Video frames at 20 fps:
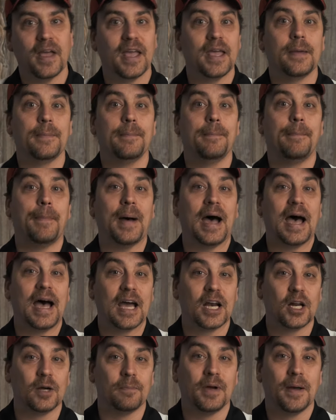a
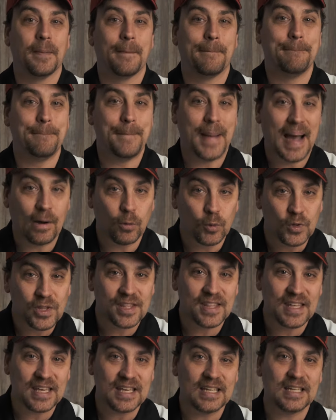bottom
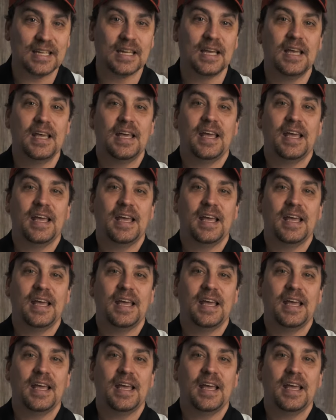bouncing